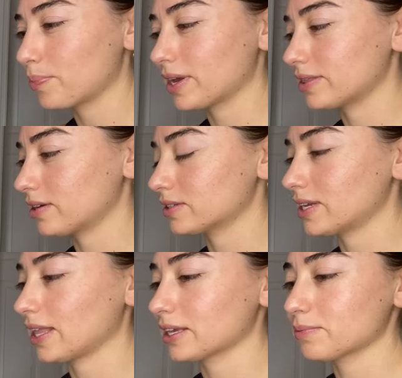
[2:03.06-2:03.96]
but they're
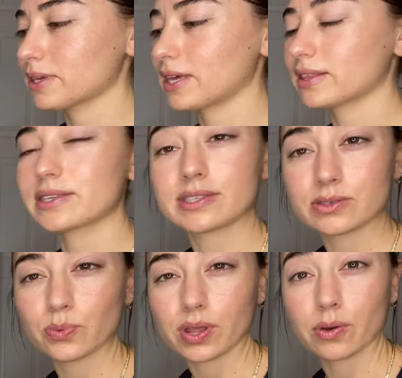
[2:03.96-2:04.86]
telling me that this is
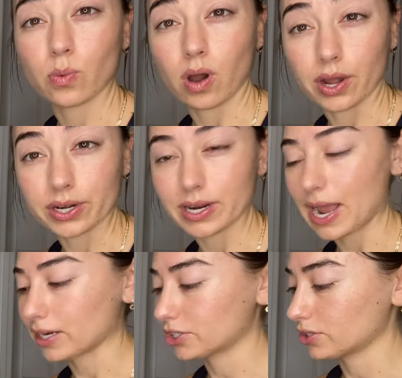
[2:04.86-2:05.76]
where the water
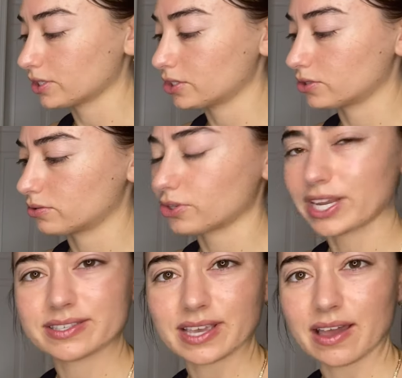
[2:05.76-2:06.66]
actually
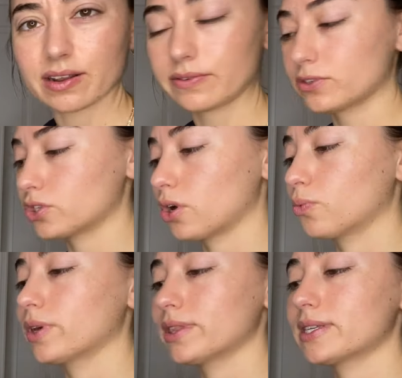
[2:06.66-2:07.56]
drains out of. So
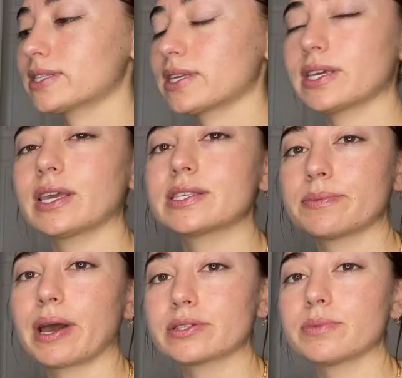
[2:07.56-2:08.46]
when this thing is
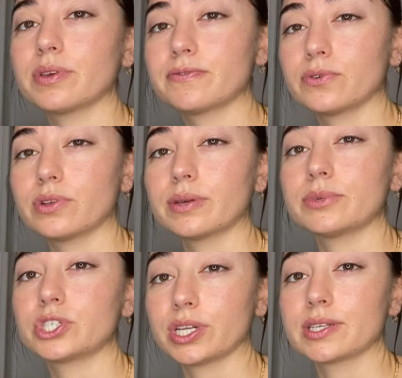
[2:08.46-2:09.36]
about to be full, the
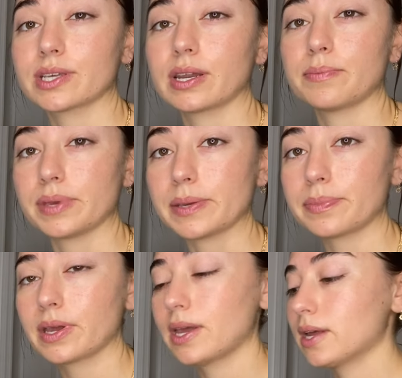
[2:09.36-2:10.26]
machine is gonna beep
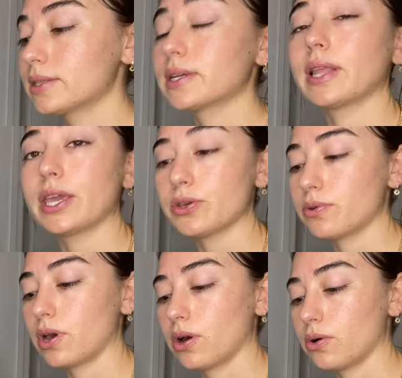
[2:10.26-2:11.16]
to let you
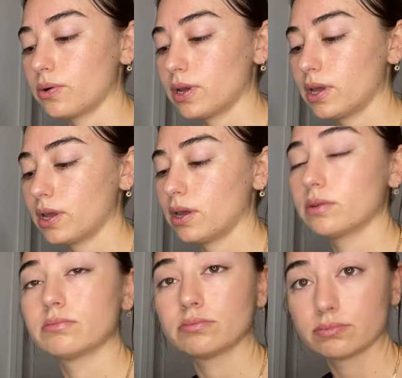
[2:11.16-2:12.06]
know
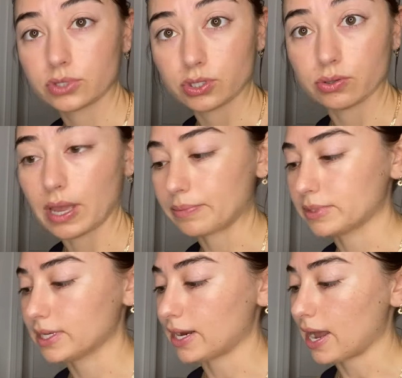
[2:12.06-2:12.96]
to
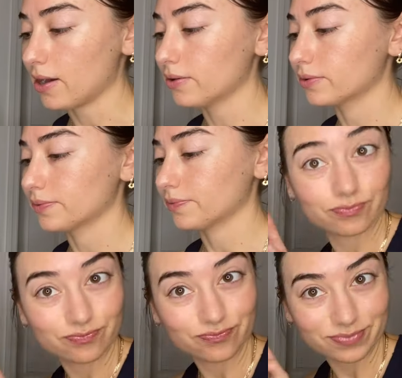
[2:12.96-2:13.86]
empty it out.
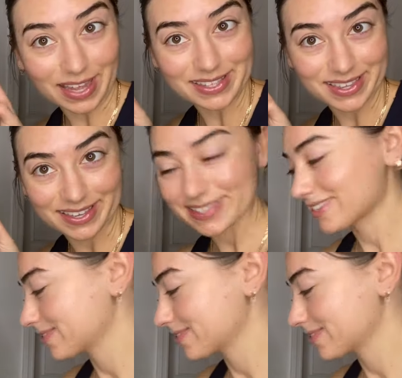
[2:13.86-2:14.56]
That's this.